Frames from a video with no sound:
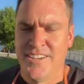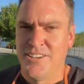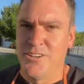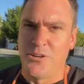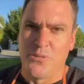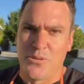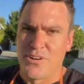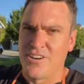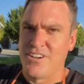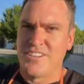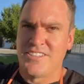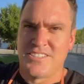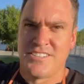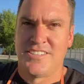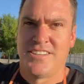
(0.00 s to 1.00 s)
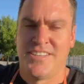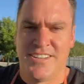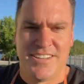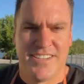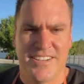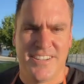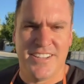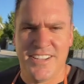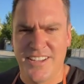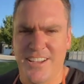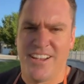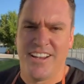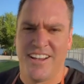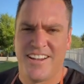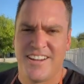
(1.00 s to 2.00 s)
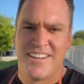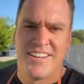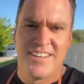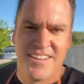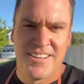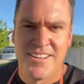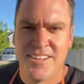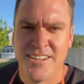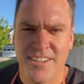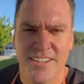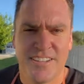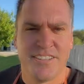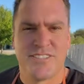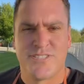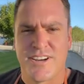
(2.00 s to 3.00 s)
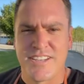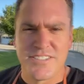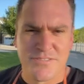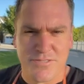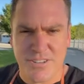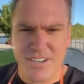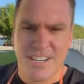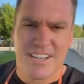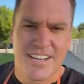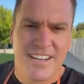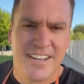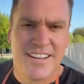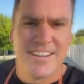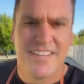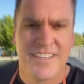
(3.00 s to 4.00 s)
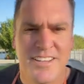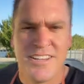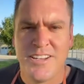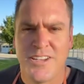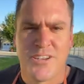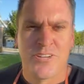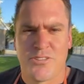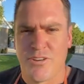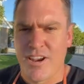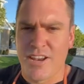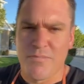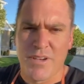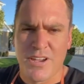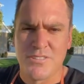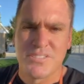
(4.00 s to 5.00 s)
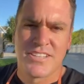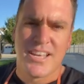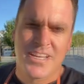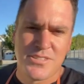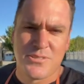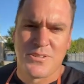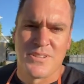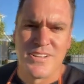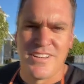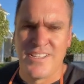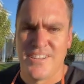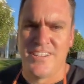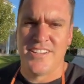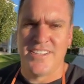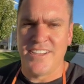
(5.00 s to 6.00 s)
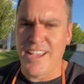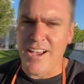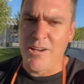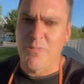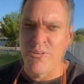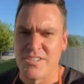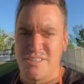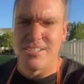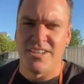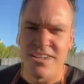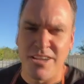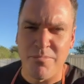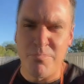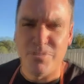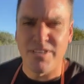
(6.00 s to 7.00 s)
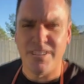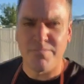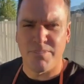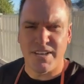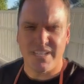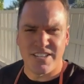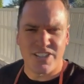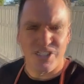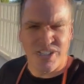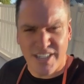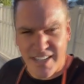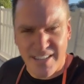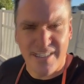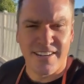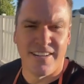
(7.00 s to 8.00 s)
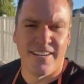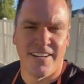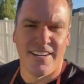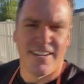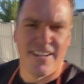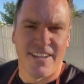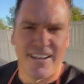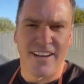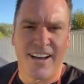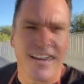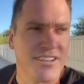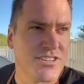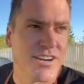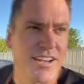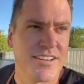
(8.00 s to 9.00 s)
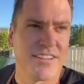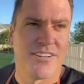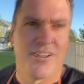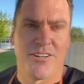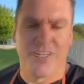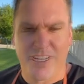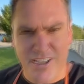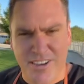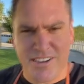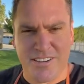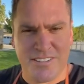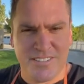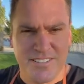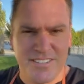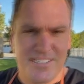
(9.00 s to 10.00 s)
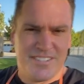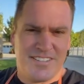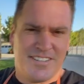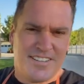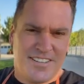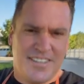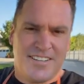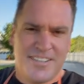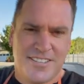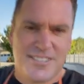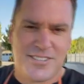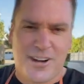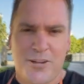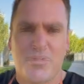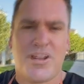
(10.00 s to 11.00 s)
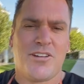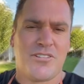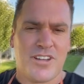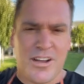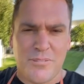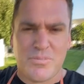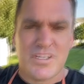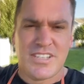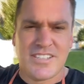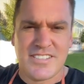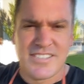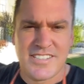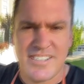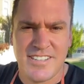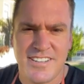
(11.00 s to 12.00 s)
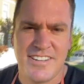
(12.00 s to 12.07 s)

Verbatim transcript: No worries. Uh, stress-free. Creating my own schedule. Now, I wasn't a complete piece of shit. I tried to uh, start my own companies.